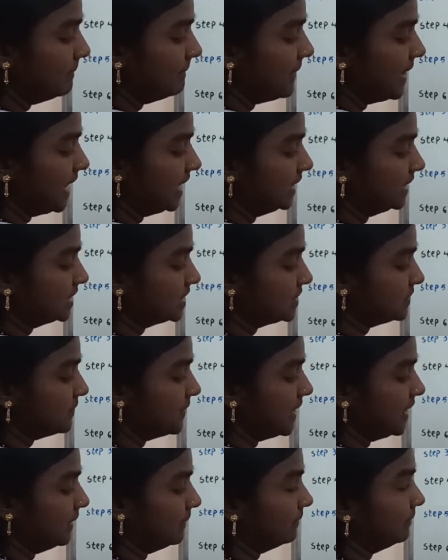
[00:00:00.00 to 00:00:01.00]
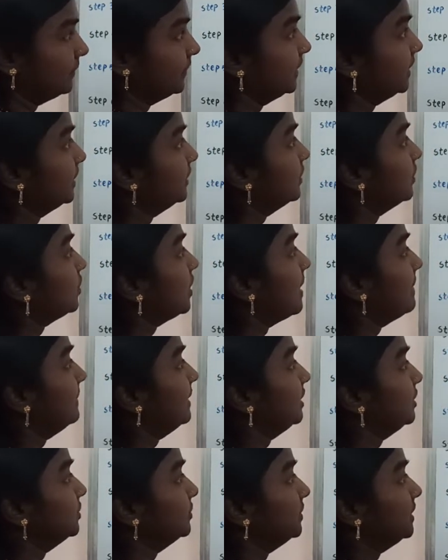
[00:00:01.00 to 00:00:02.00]
-1. Now
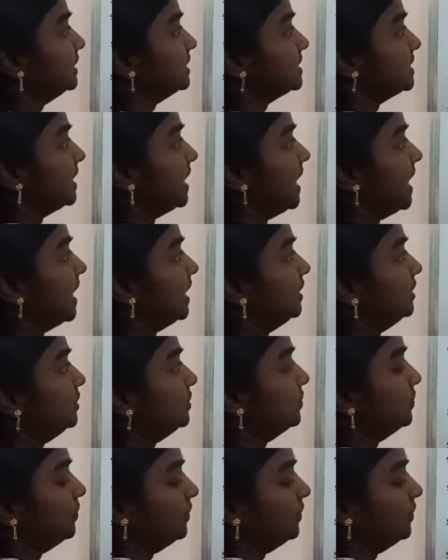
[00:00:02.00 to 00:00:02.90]
coming to this n2,